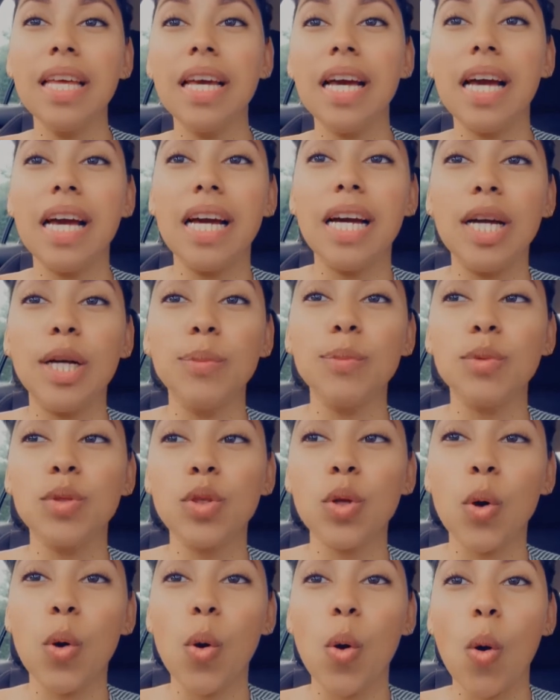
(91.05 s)
Um,
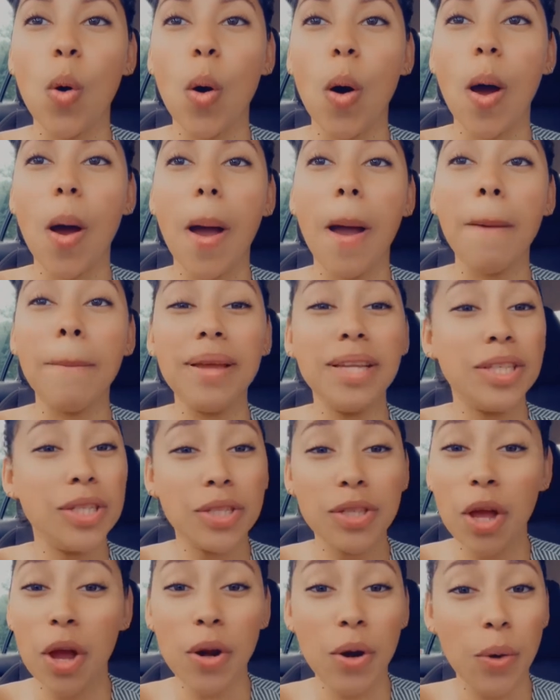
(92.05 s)
so a bitch is
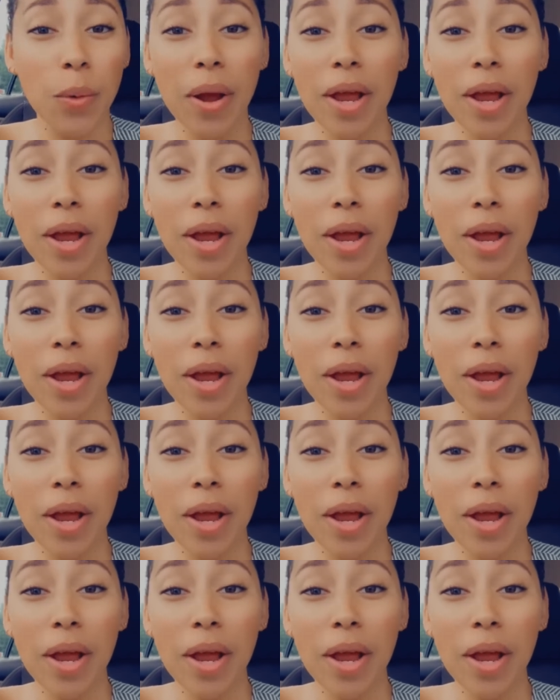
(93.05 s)
on her way to